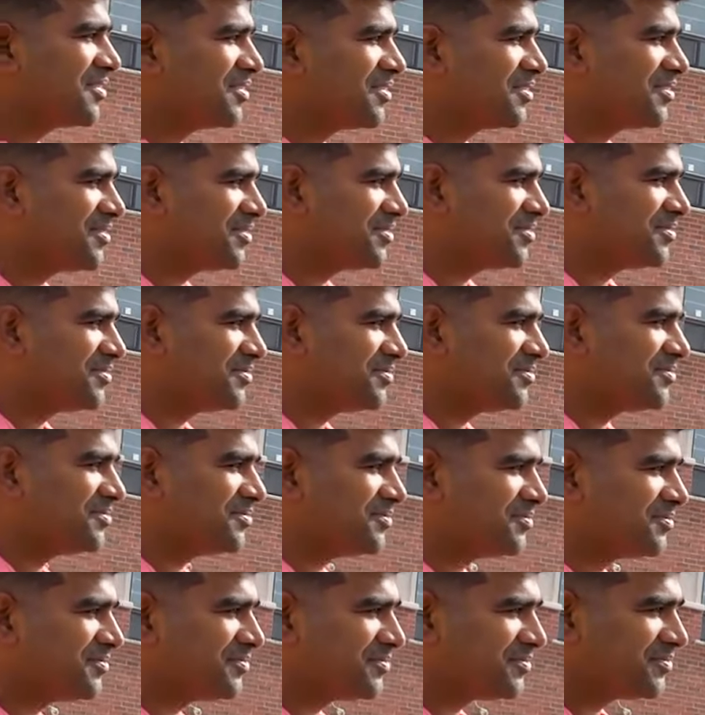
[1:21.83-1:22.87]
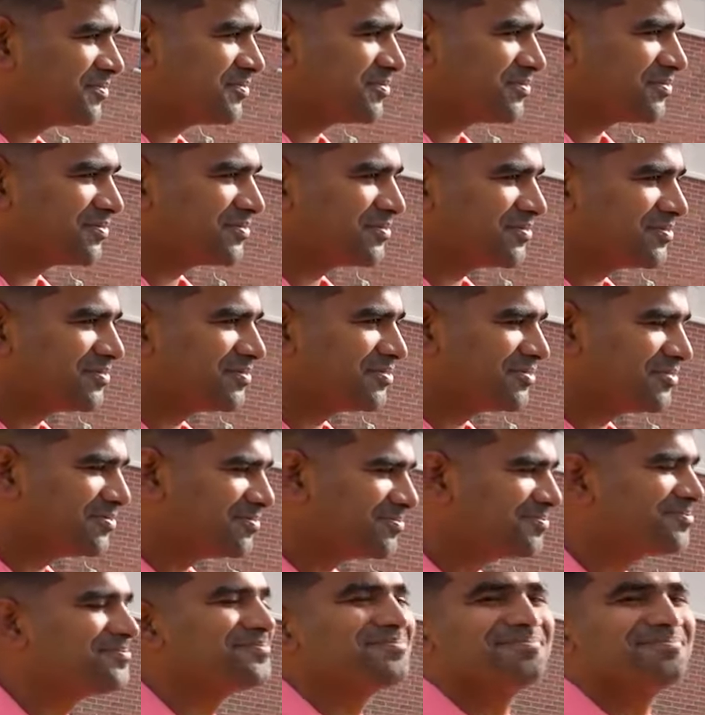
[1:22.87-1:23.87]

No words are spoken by the person on screen.